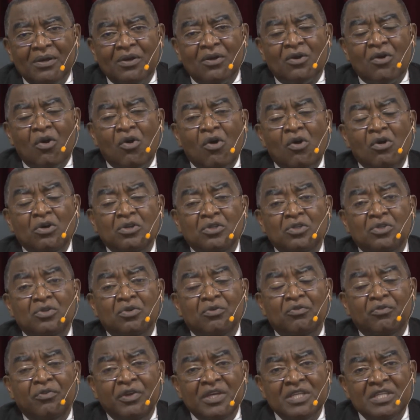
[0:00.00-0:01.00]
go
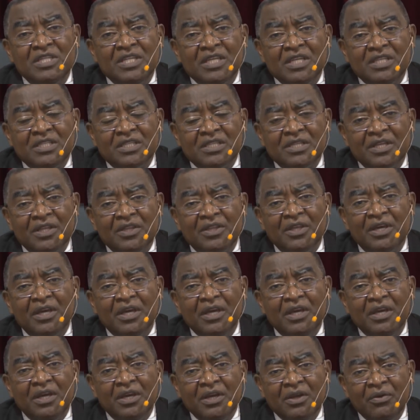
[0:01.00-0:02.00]
to visit
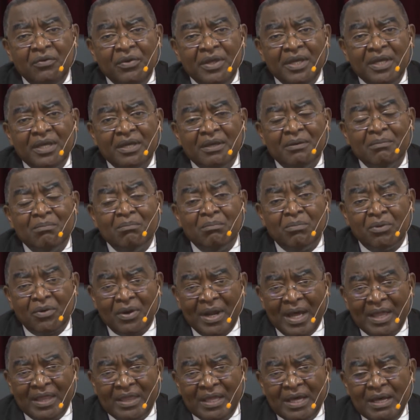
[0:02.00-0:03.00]
the erring
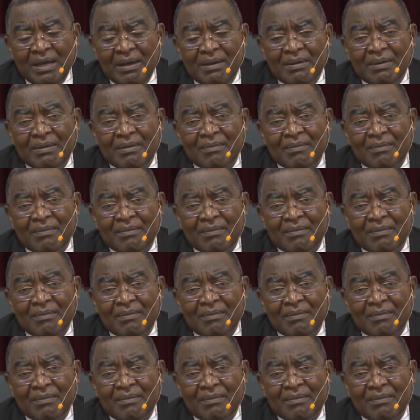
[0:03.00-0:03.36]
brother,